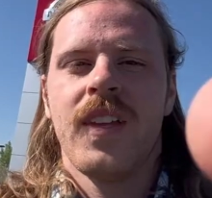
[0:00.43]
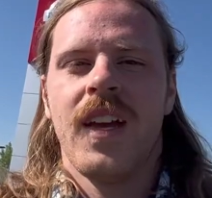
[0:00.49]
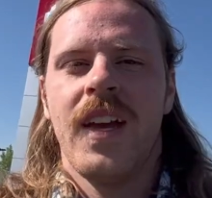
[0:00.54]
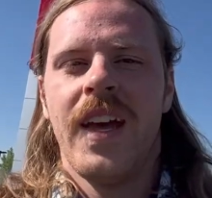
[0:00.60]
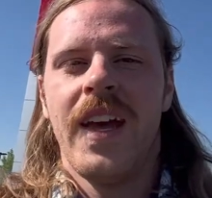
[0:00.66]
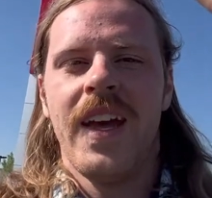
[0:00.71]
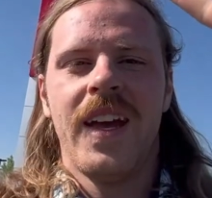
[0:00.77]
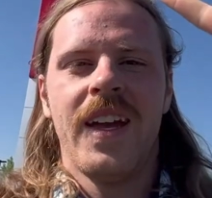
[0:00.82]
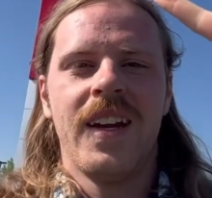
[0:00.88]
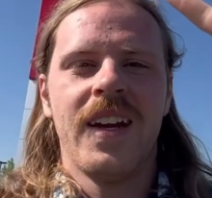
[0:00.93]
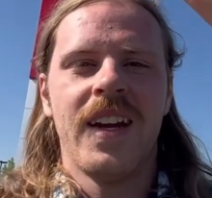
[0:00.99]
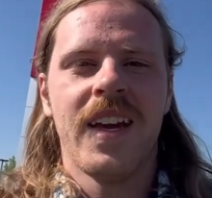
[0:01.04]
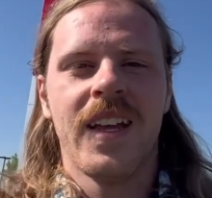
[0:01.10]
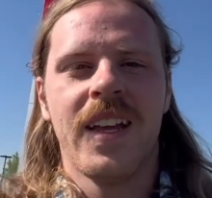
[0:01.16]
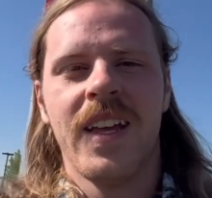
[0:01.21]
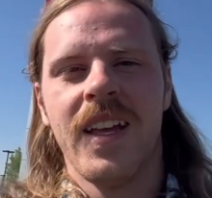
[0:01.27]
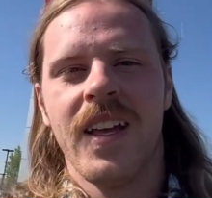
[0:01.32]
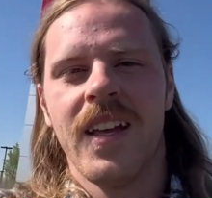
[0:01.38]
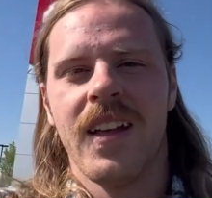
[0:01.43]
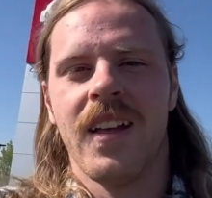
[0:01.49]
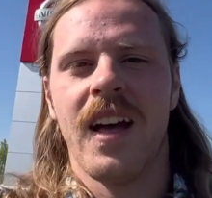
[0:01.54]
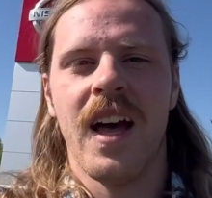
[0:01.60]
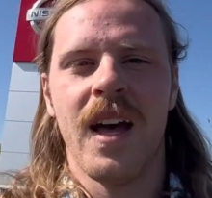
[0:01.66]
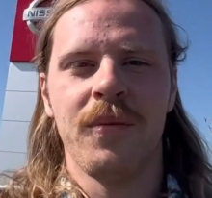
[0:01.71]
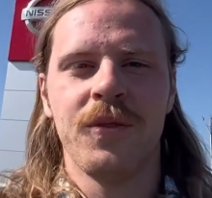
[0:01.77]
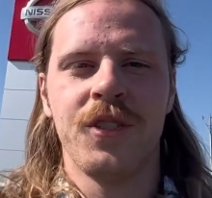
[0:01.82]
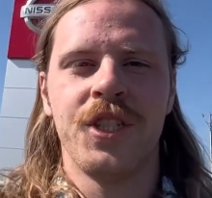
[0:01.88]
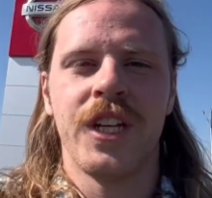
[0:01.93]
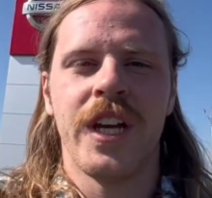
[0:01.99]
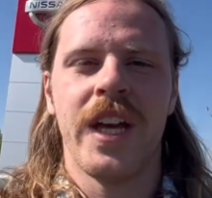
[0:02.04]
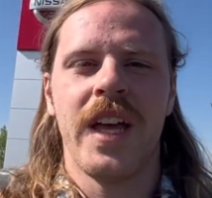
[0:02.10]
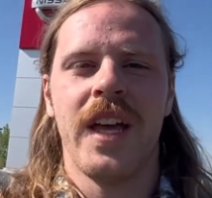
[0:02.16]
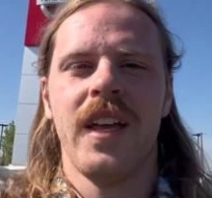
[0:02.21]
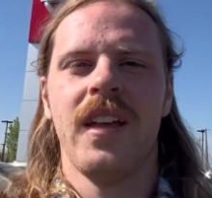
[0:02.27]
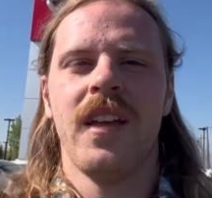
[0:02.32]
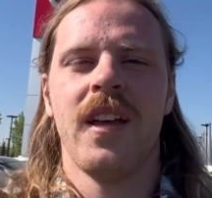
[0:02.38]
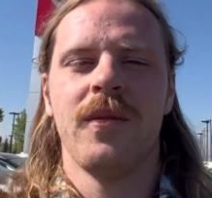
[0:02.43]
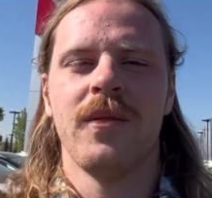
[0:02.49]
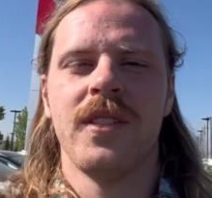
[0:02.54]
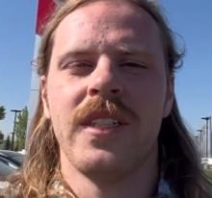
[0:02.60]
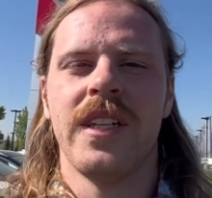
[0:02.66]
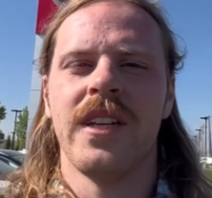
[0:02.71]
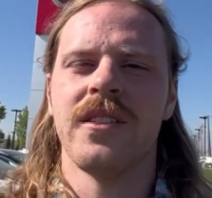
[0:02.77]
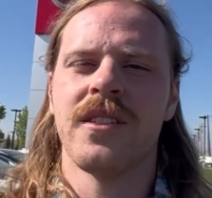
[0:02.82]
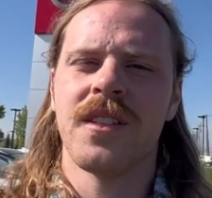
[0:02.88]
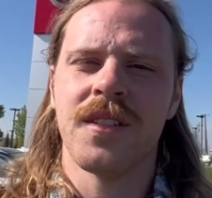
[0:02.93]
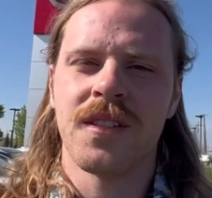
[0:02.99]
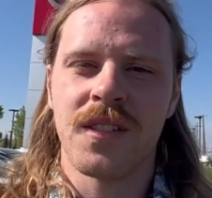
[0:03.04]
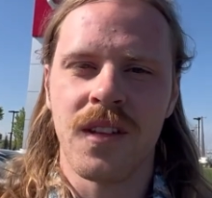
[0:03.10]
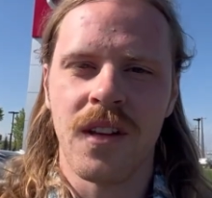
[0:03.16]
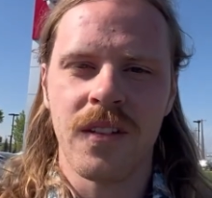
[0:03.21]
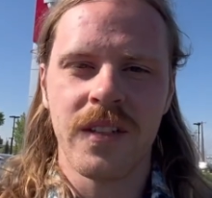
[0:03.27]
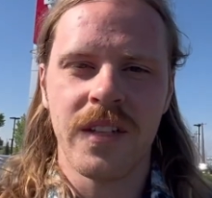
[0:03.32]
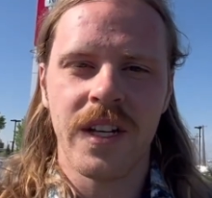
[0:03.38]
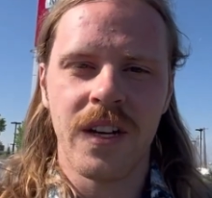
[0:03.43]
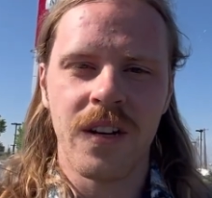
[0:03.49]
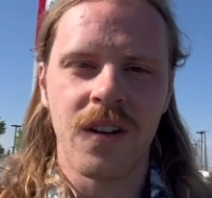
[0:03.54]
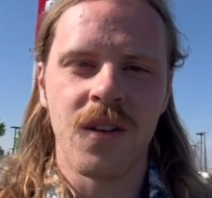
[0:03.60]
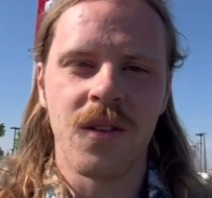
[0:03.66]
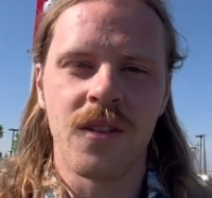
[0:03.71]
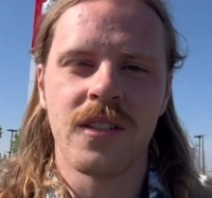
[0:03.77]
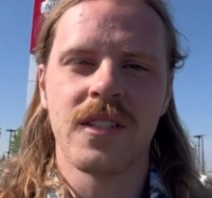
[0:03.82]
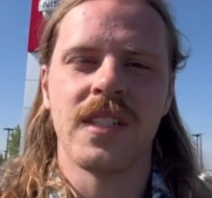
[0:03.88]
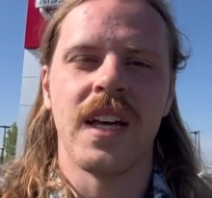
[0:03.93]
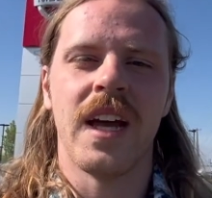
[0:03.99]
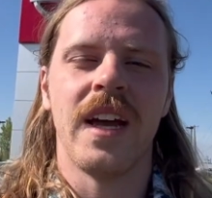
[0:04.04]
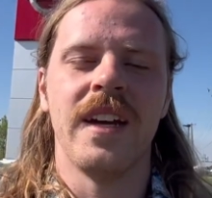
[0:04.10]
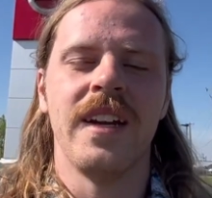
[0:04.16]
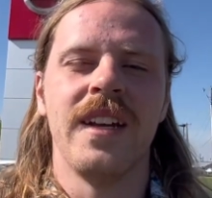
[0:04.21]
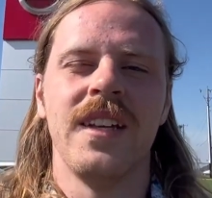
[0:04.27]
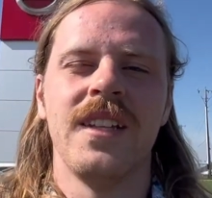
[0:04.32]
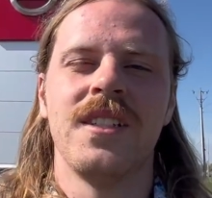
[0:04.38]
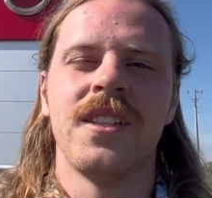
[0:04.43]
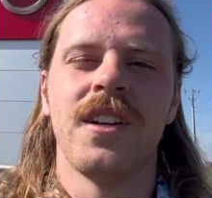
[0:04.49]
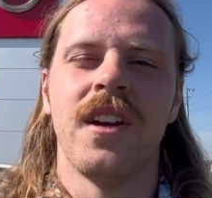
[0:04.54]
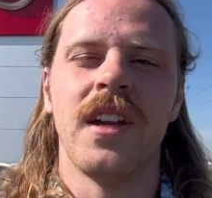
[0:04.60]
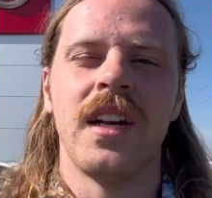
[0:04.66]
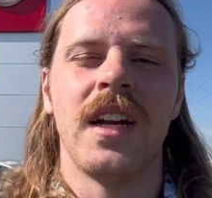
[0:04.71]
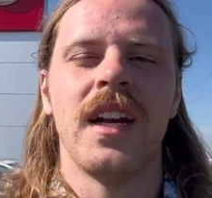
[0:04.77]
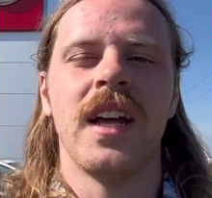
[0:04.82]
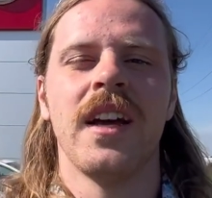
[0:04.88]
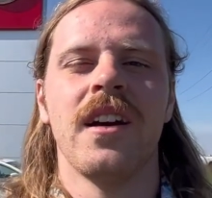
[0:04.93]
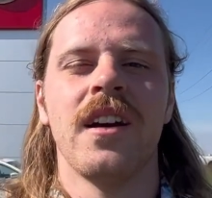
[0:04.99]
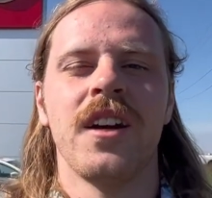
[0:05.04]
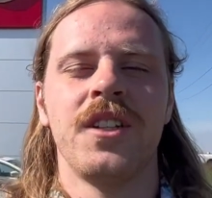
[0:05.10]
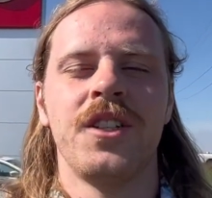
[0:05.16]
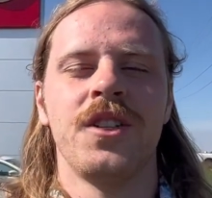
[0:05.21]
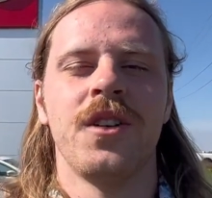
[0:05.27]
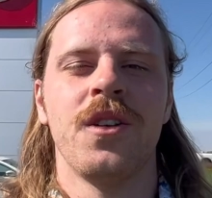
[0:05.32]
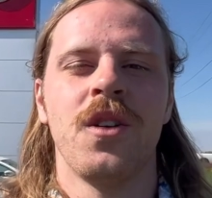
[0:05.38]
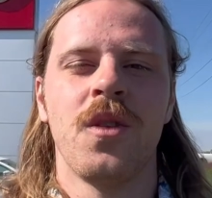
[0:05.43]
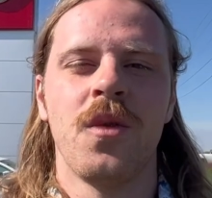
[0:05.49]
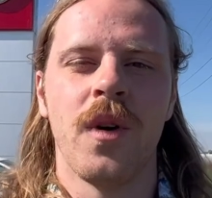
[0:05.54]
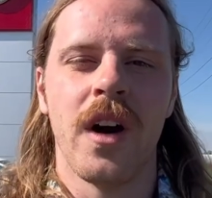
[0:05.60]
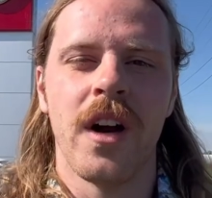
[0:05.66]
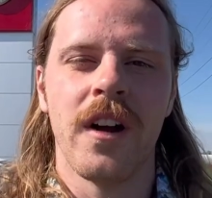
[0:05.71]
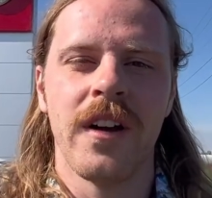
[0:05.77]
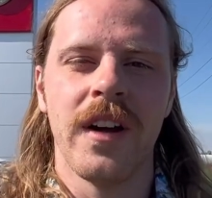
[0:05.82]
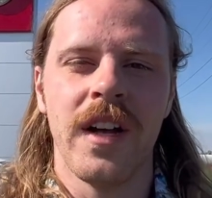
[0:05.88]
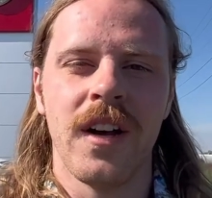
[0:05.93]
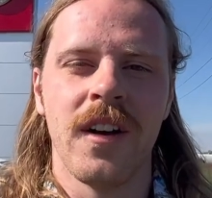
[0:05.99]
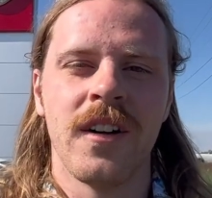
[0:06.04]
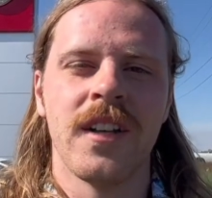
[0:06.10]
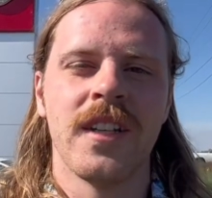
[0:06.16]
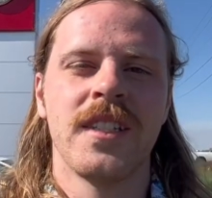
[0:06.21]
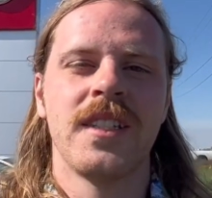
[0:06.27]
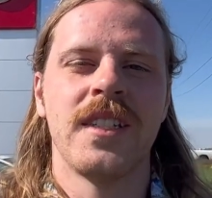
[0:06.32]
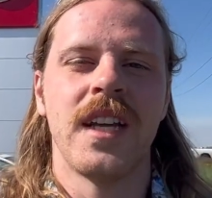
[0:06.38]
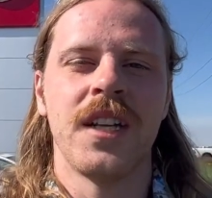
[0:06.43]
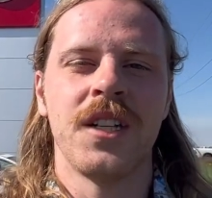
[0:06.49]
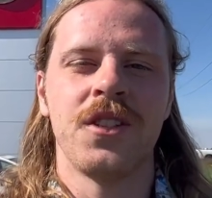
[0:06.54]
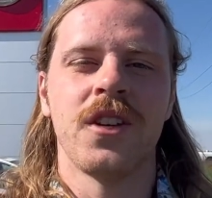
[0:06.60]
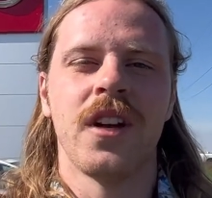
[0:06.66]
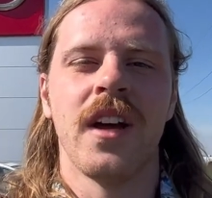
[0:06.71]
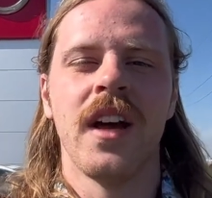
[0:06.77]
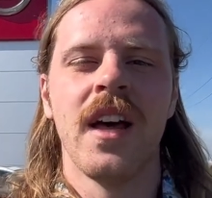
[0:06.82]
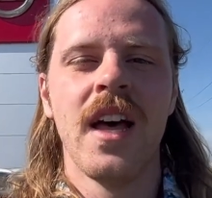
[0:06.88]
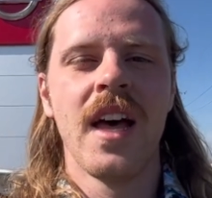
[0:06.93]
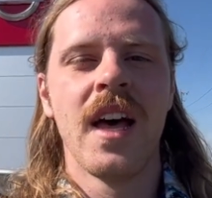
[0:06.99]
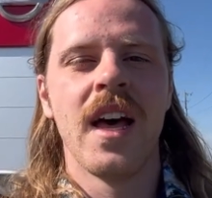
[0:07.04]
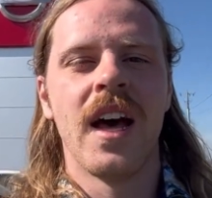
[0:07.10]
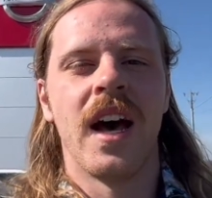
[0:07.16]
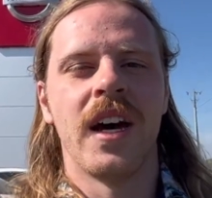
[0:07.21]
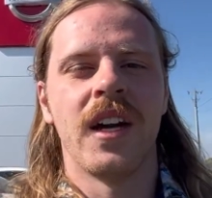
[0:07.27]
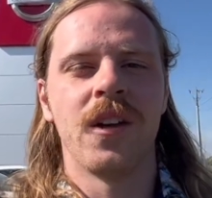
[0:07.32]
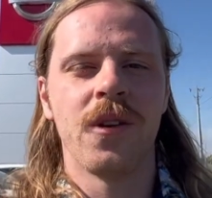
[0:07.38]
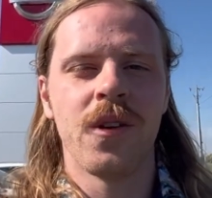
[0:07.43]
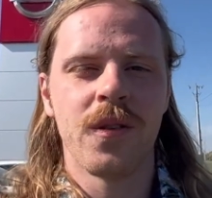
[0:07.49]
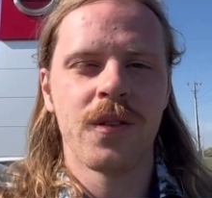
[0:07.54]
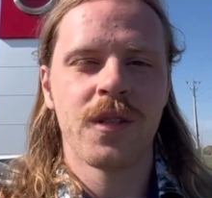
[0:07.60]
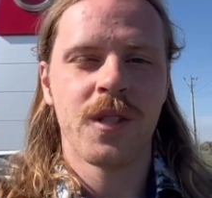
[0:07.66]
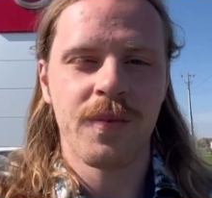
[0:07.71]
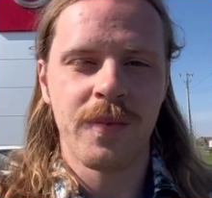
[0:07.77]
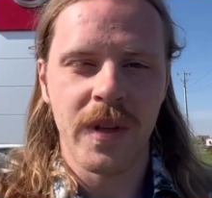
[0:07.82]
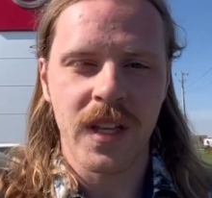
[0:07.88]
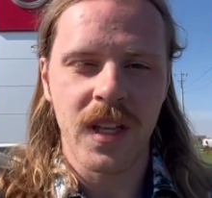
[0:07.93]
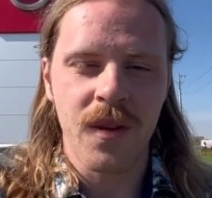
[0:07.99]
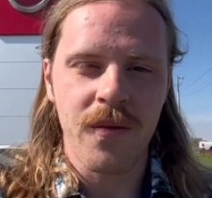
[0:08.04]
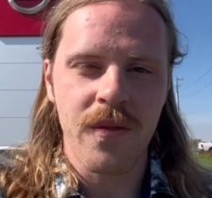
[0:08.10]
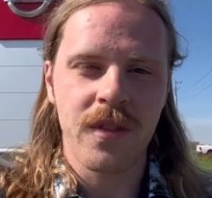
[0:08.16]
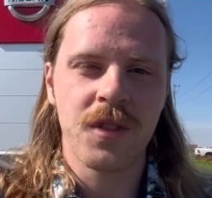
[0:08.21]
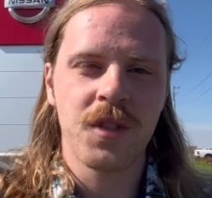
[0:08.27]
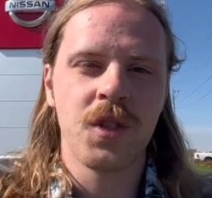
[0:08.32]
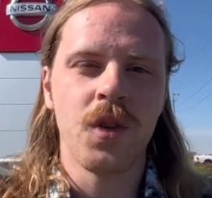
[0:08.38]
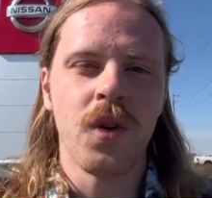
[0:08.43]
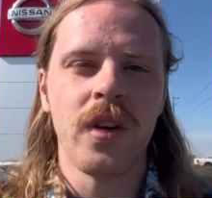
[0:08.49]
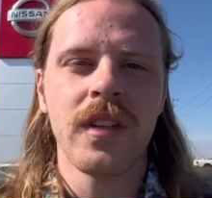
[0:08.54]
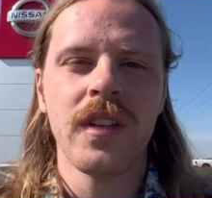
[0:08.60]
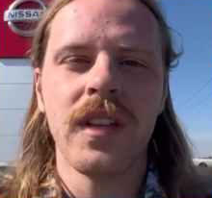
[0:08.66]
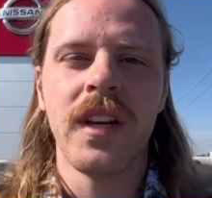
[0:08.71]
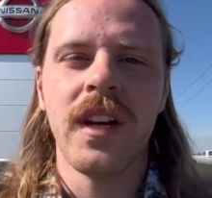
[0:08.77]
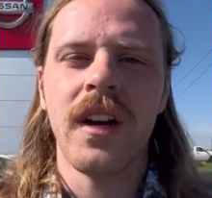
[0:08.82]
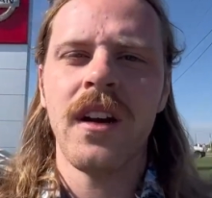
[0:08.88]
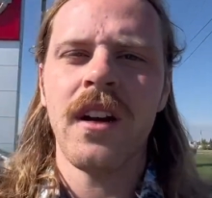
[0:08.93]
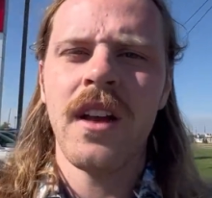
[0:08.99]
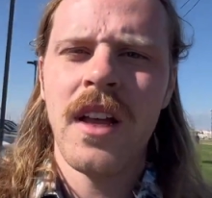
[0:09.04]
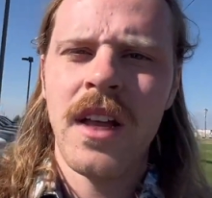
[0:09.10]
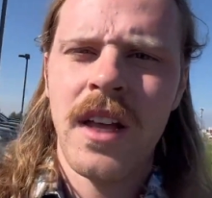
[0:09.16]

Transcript: Hey Nikki, I'm Jay. I'm a sales consultant here at Northside Nissan and I got your inquiry on a Sentra. I know you were speaking with Jordan there